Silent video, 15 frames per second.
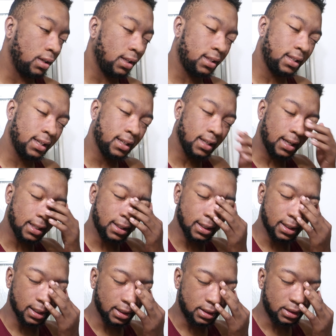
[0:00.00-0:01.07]
I think I have
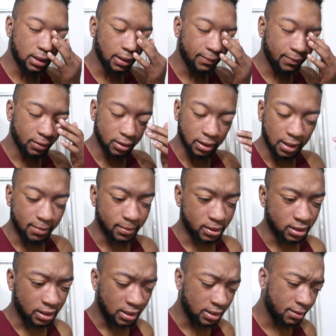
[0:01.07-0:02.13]
to get stuff for
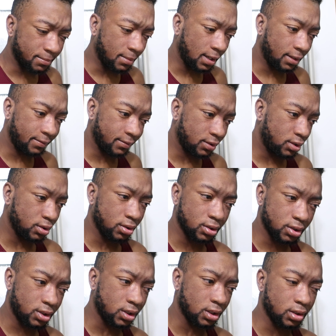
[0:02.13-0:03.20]
Comic Con, I'm not even
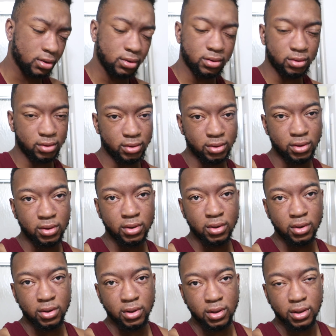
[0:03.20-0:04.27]
sure, so
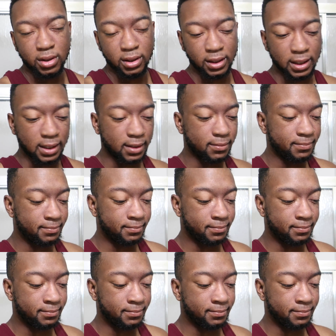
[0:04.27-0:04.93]
yeah.